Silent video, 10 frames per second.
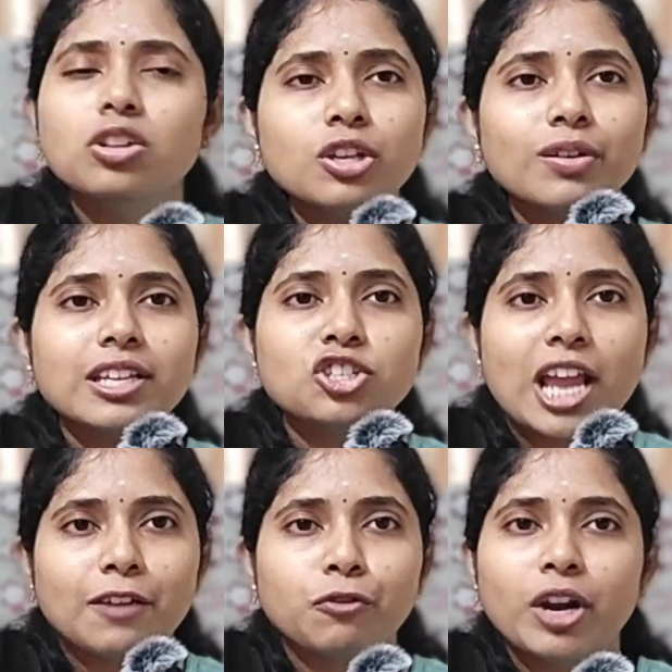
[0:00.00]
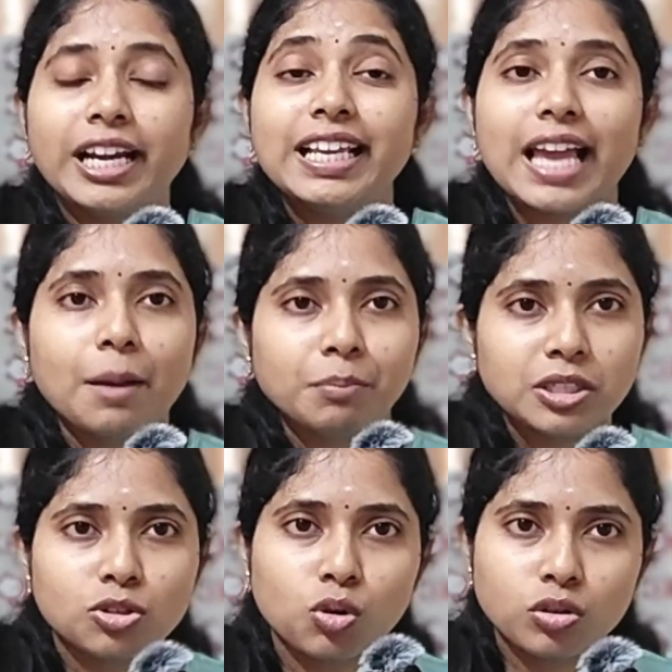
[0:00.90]
Also, you can check for any
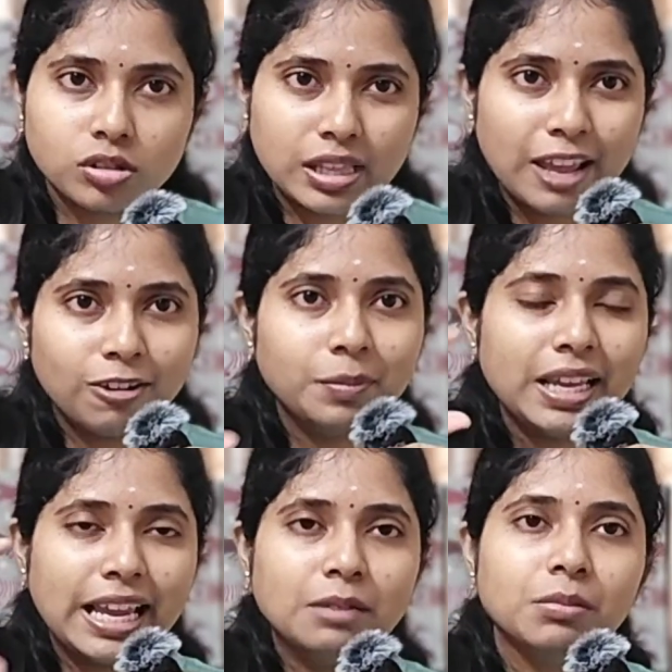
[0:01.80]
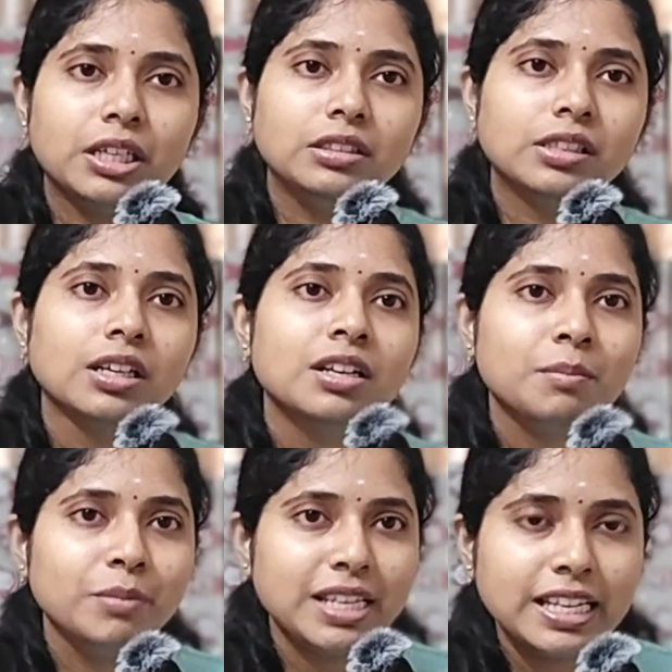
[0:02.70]
campus stores. There will be inbuilt
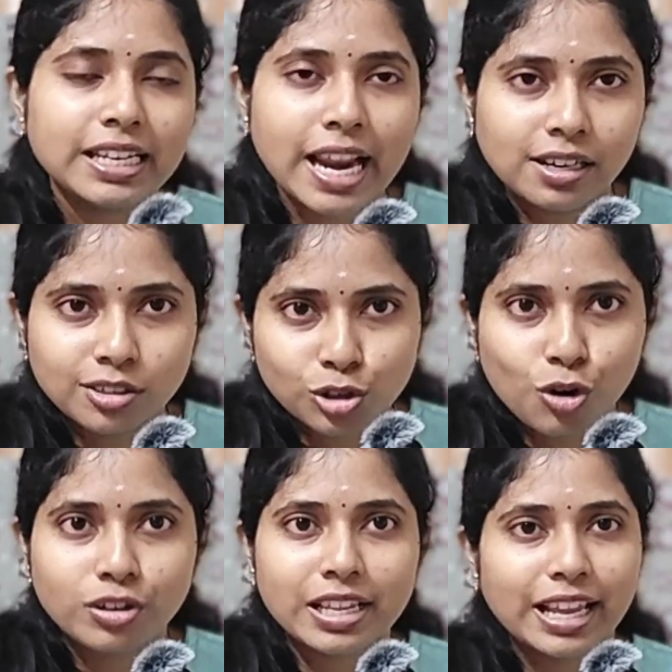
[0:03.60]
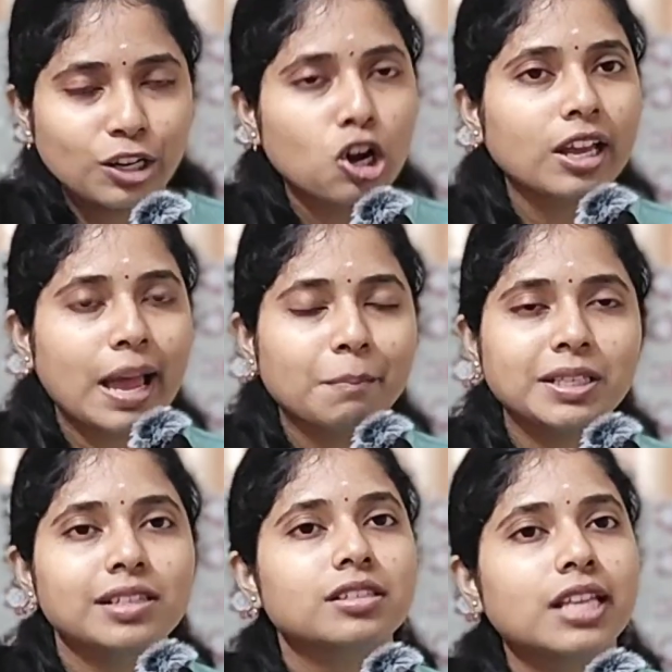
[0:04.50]
mini dental stores in your
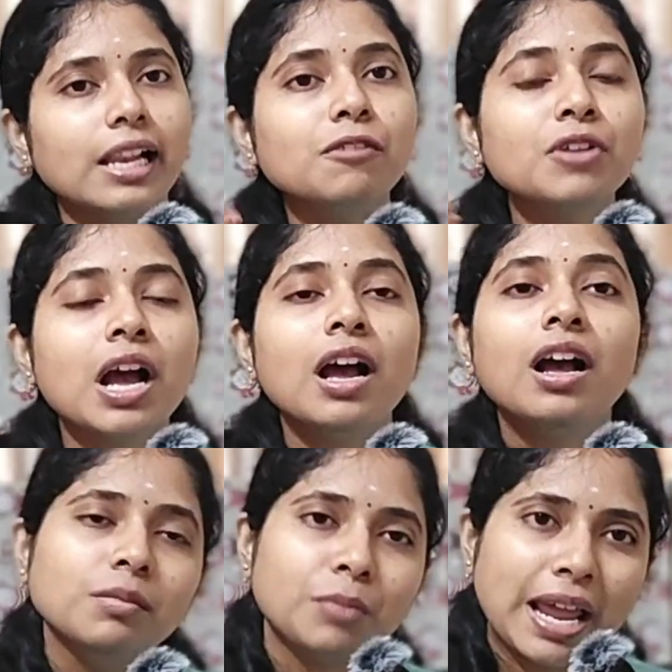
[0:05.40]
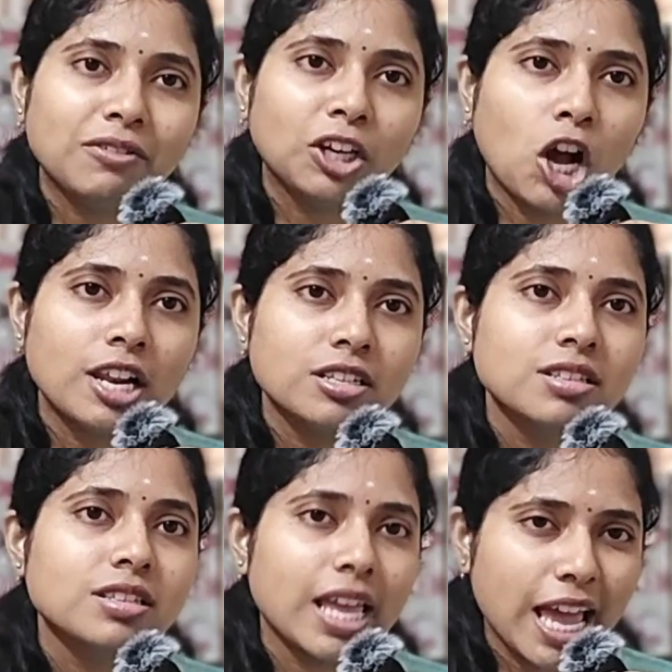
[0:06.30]
campus itself. In private
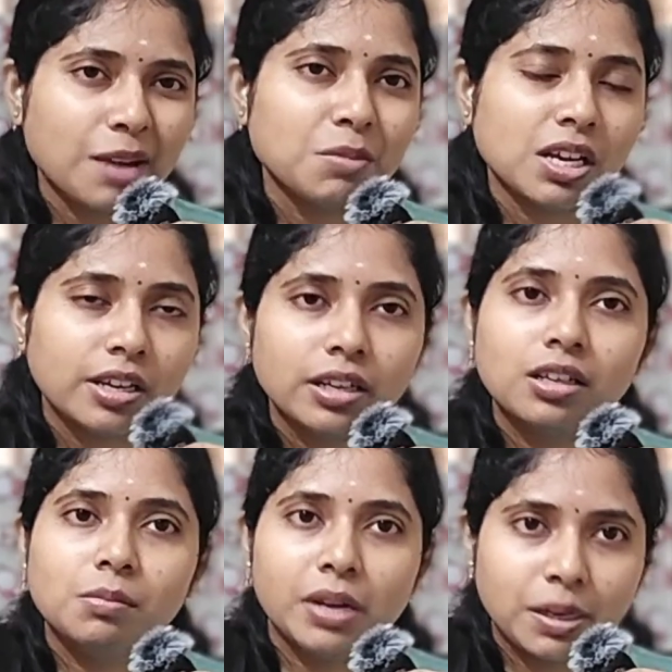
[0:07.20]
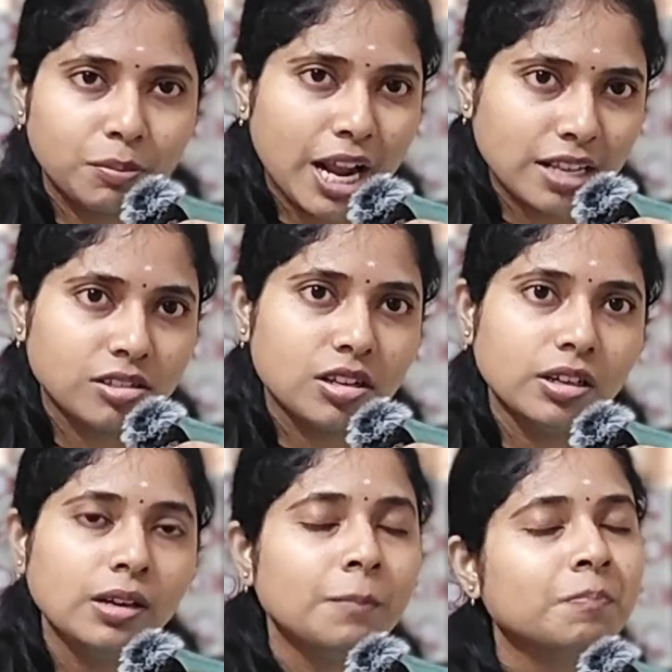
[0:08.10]
colleges, they can be a little bit
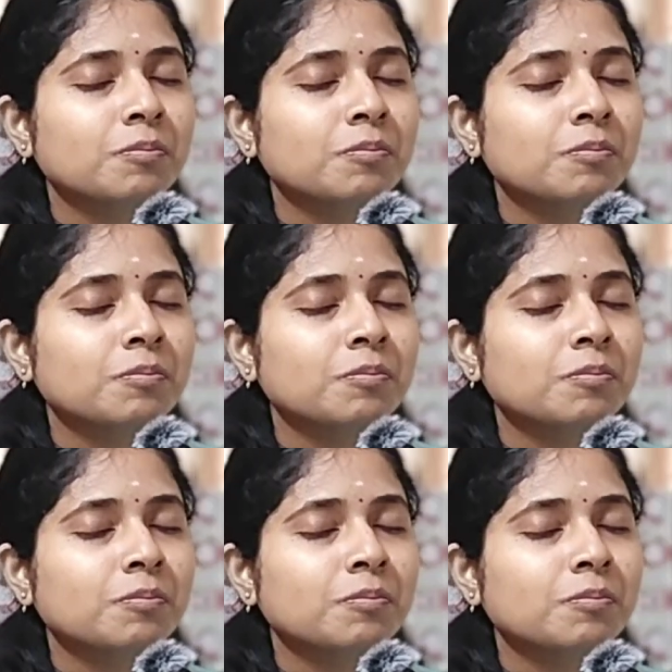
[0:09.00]
pricier.